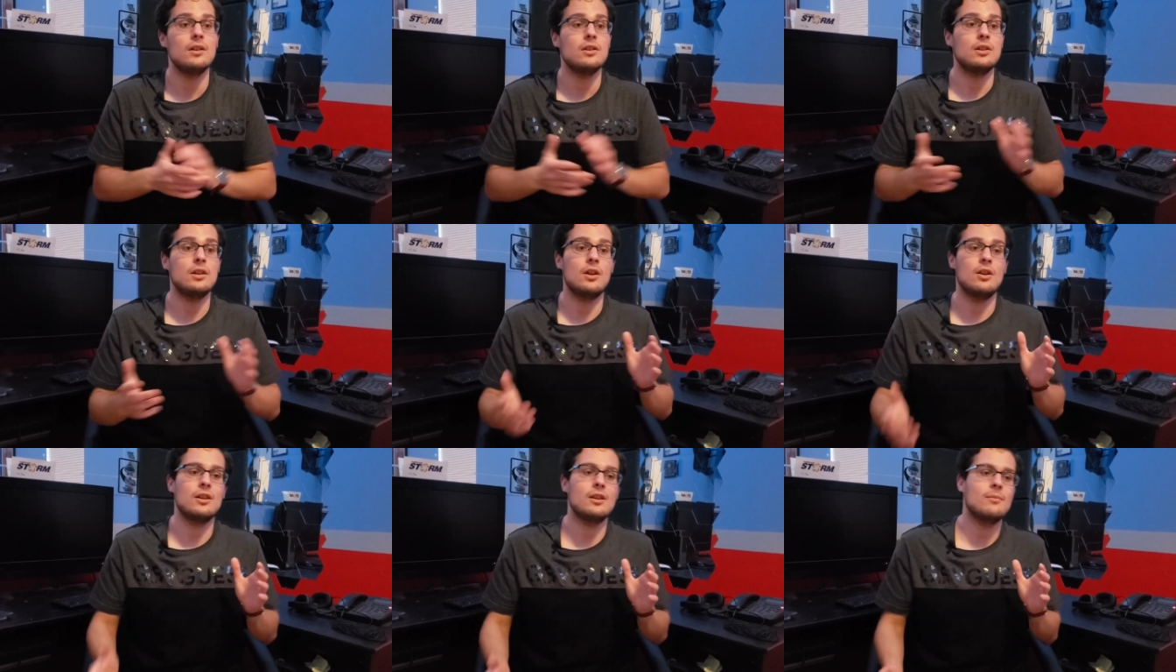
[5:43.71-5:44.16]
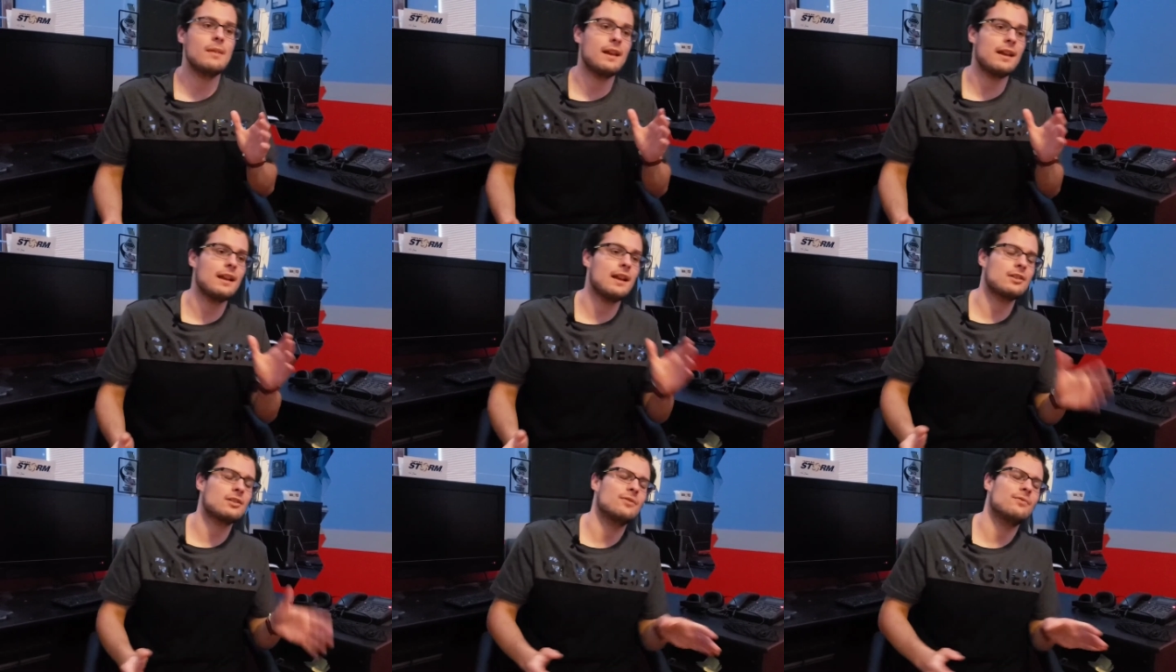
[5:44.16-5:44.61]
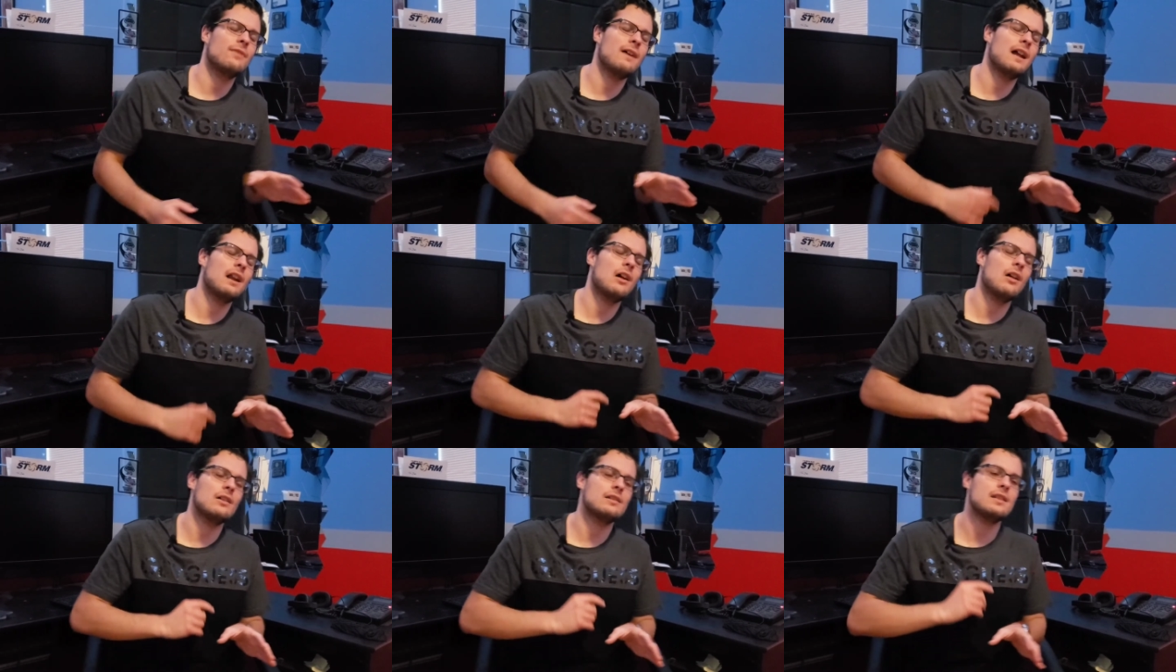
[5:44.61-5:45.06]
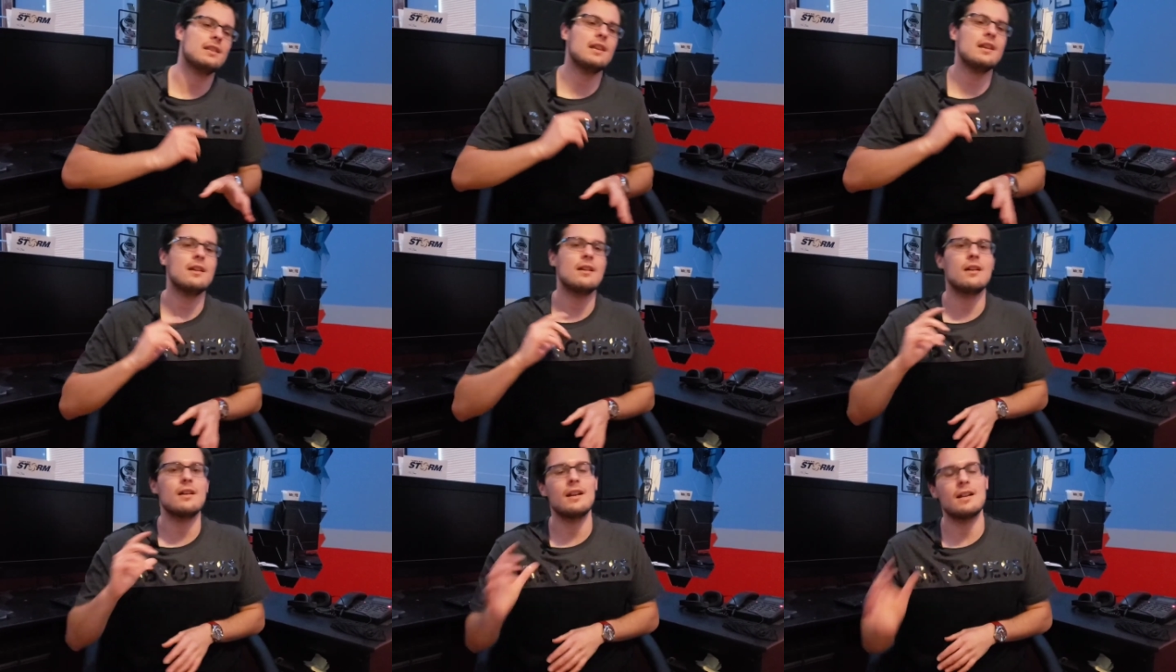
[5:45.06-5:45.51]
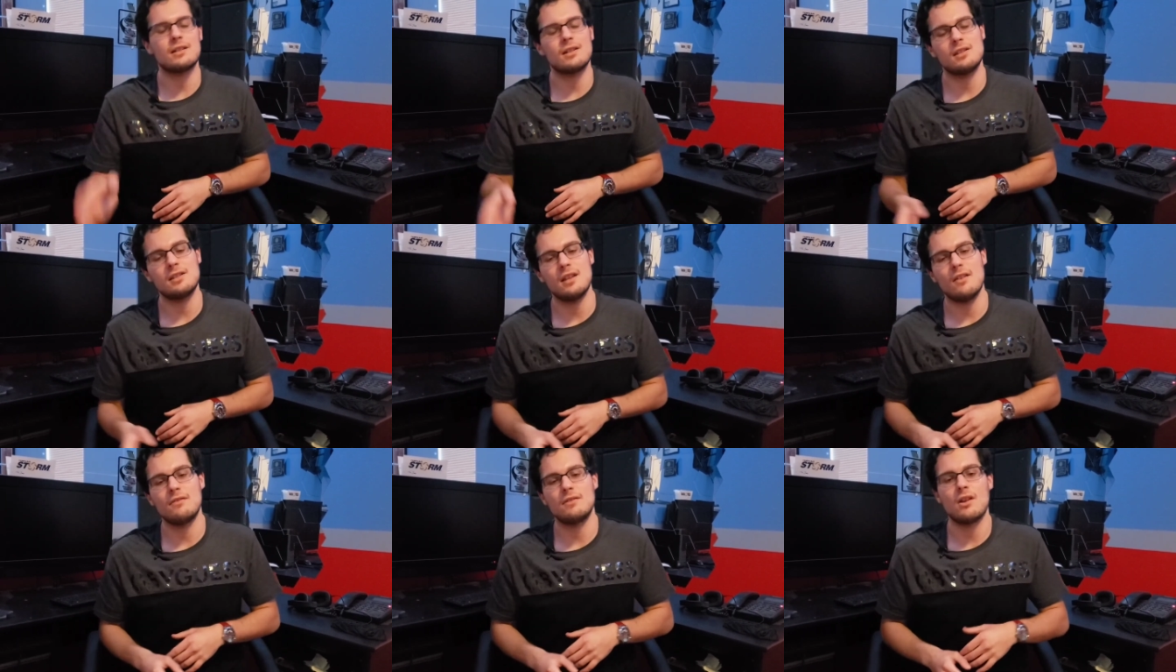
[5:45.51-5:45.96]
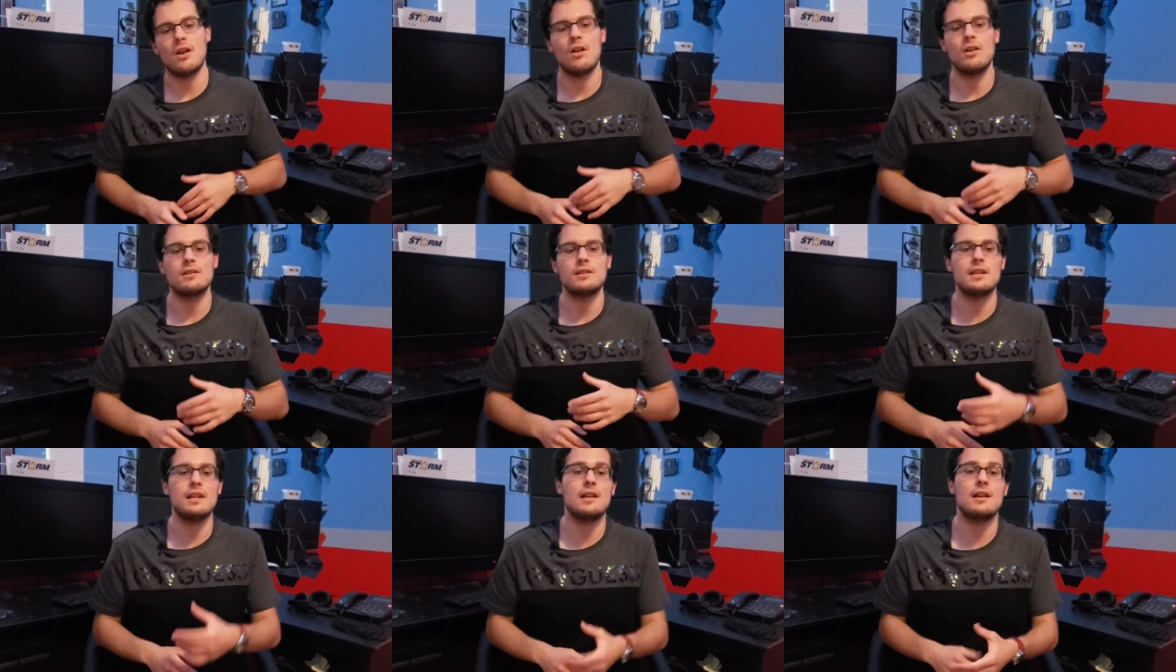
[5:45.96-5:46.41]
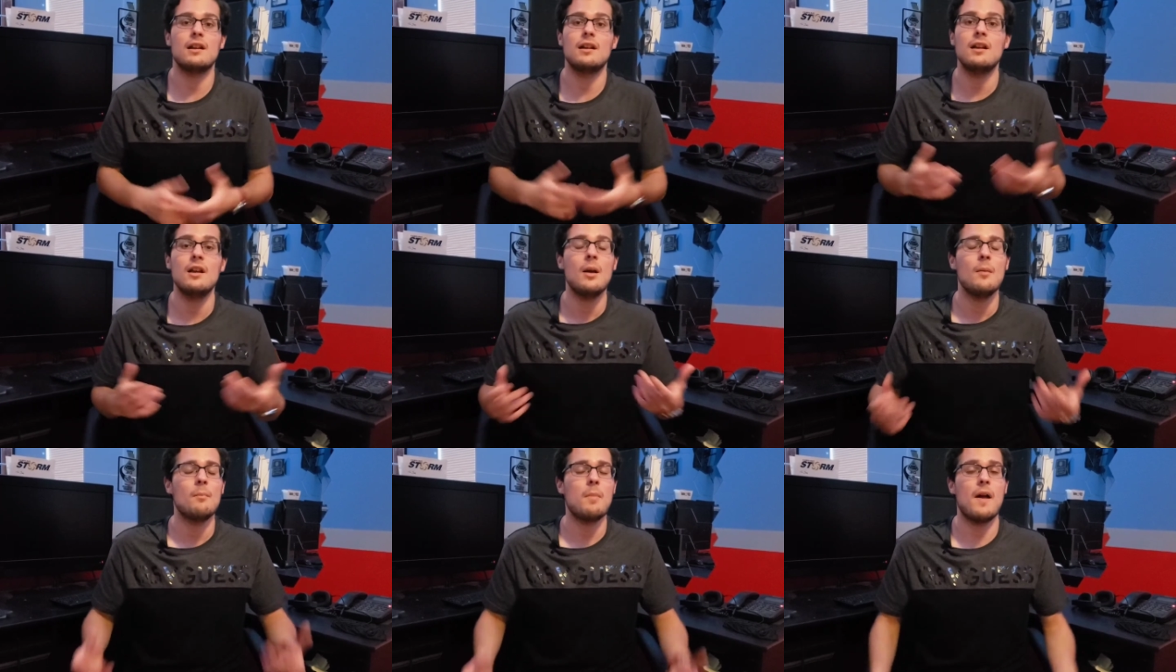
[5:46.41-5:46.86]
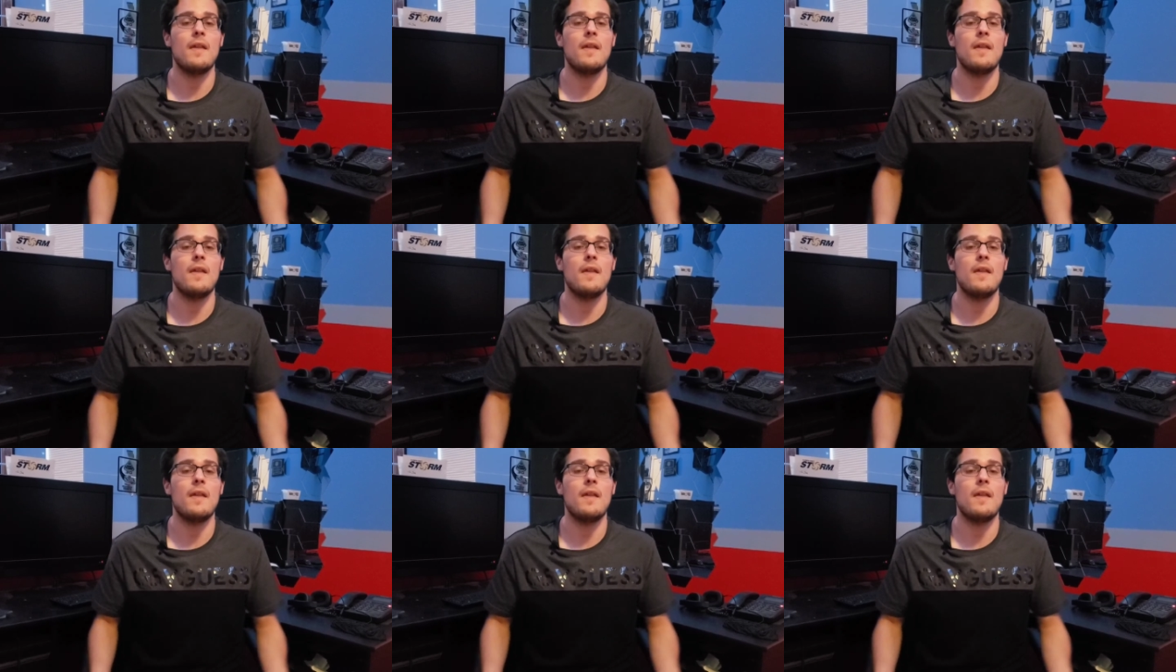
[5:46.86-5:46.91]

You know, you make an extra five dollars here, an extra seven dollars here.